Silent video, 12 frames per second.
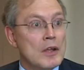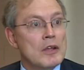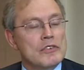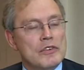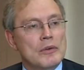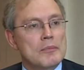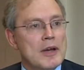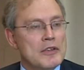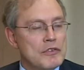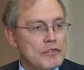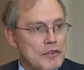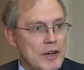So
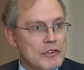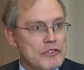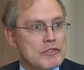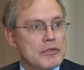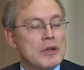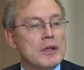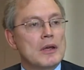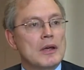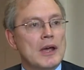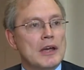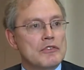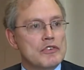manufacturing
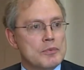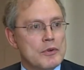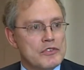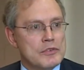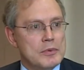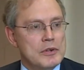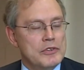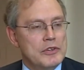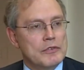had responsibility